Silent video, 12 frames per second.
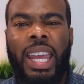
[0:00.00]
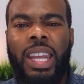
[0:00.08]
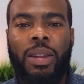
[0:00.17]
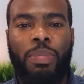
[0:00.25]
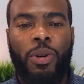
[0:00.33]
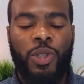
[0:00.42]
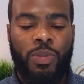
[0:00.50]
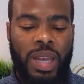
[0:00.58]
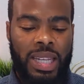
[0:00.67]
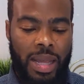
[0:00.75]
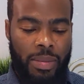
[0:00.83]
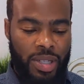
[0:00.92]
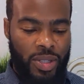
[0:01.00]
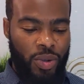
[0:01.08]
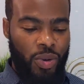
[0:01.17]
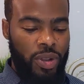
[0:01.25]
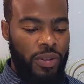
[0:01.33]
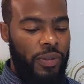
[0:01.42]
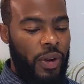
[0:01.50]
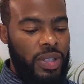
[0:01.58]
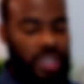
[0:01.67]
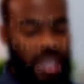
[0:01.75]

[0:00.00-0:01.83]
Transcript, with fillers: in a post pandemic school. The first